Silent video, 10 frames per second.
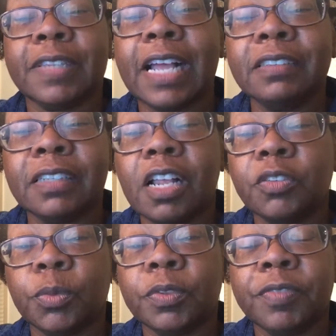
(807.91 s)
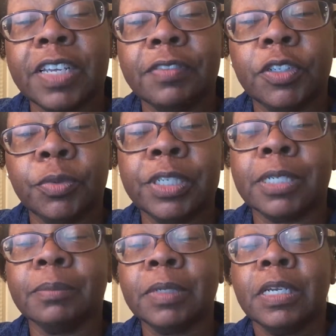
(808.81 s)
$1,000 worth of heavy
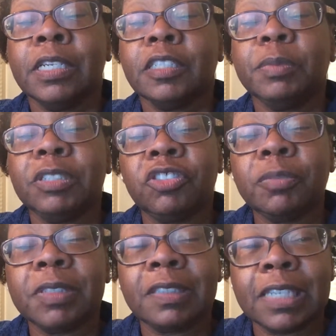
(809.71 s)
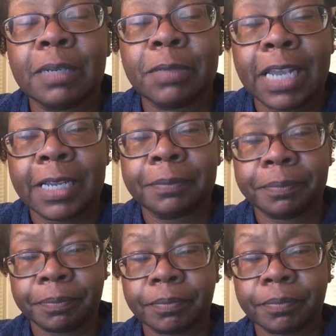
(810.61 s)
cream to be shipped the same day.